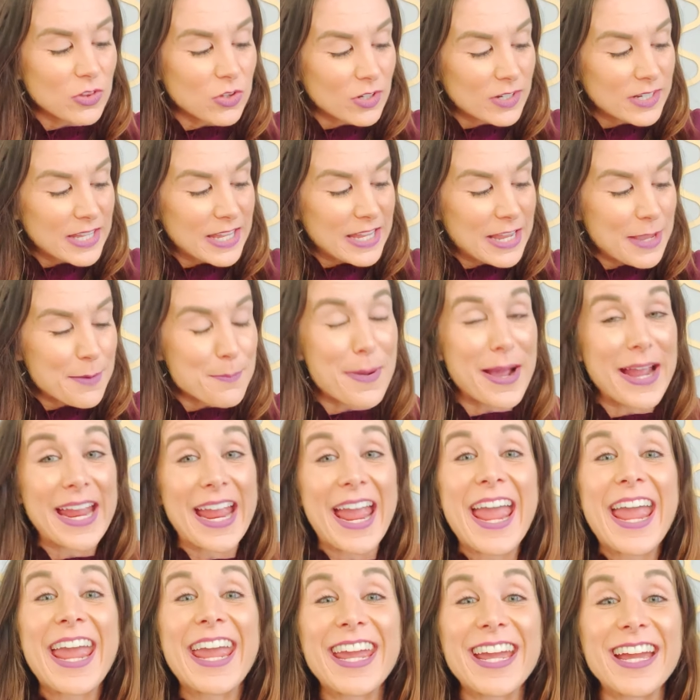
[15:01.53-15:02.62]
looking at my
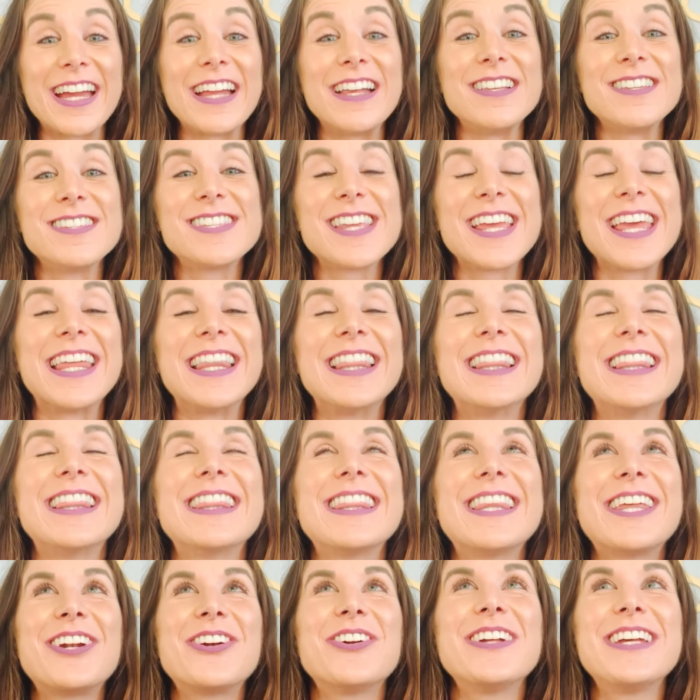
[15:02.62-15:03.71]
hands and
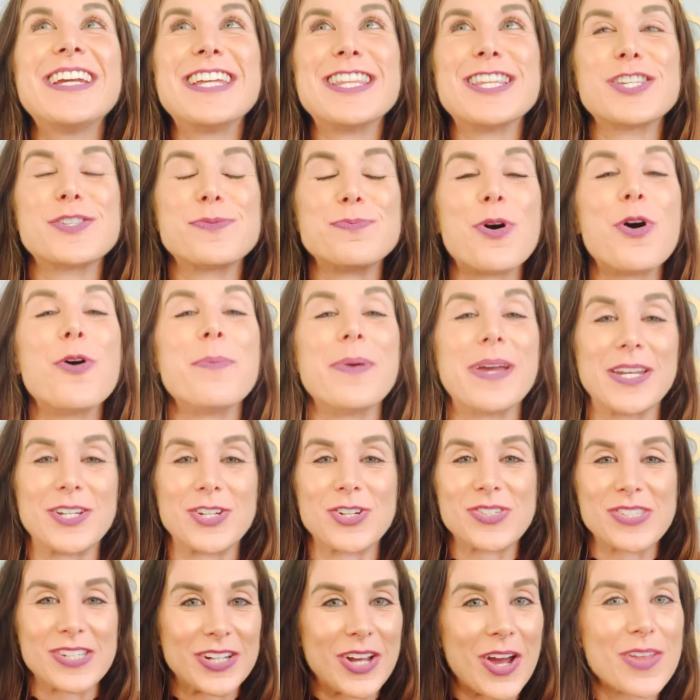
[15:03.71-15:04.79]
literally in this moment,
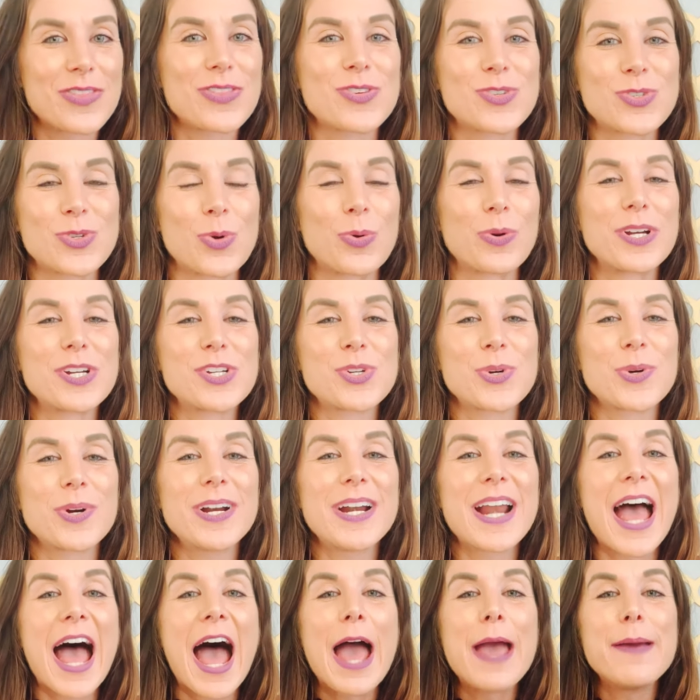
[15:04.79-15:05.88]
just to cut the story
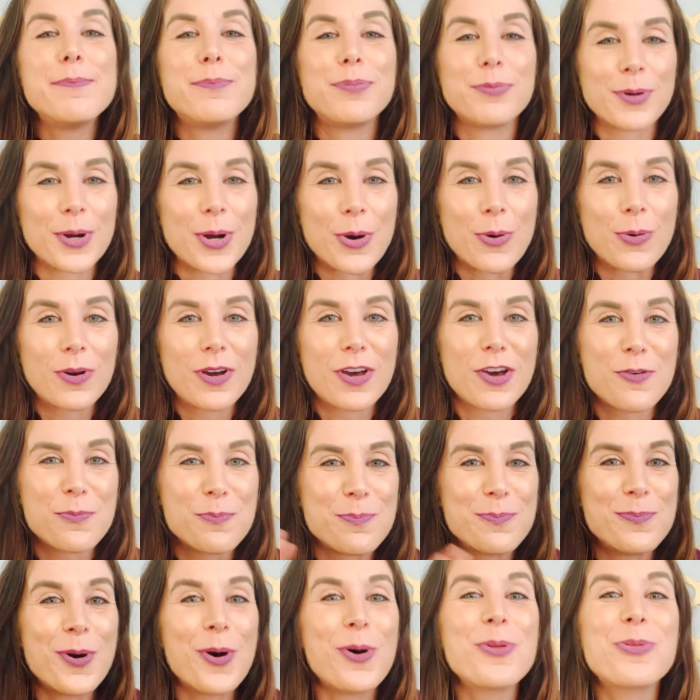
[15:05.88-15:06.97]
short, I broke
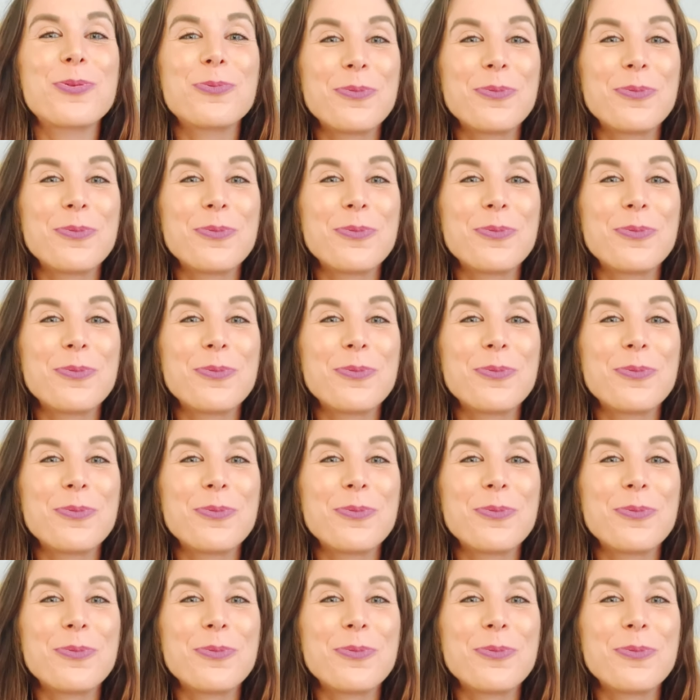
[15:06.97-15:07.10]
both